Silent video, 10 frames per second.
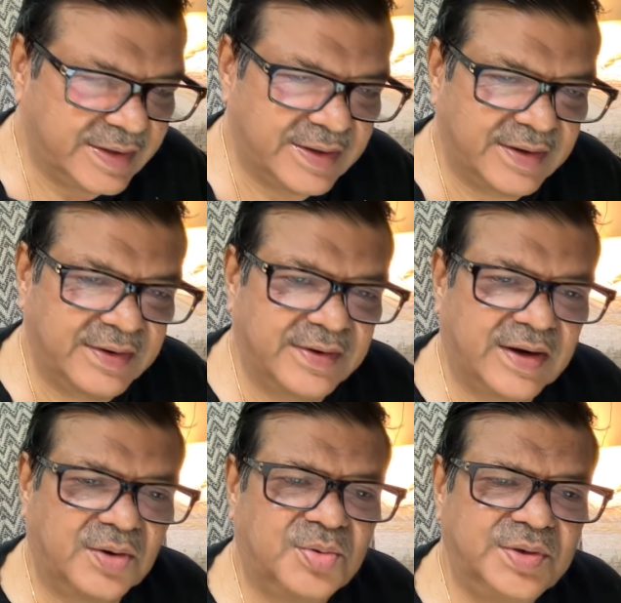
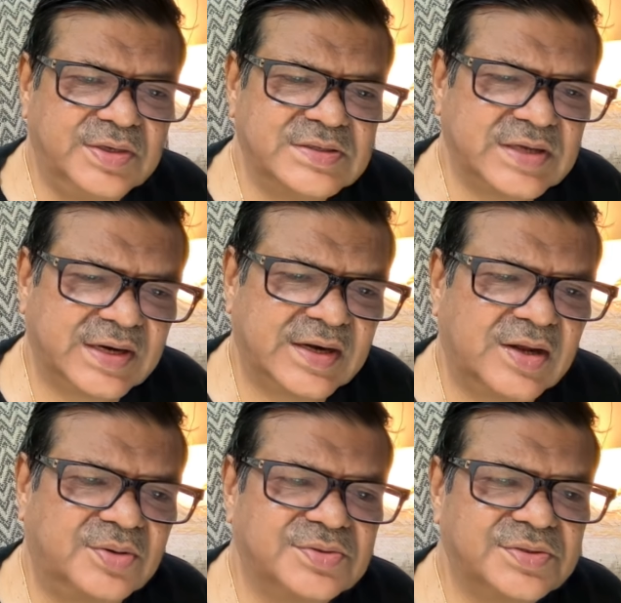Rahu in the second
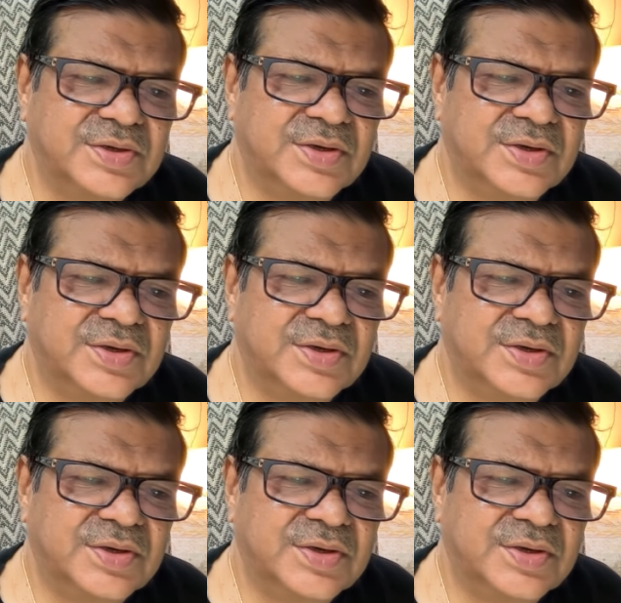house,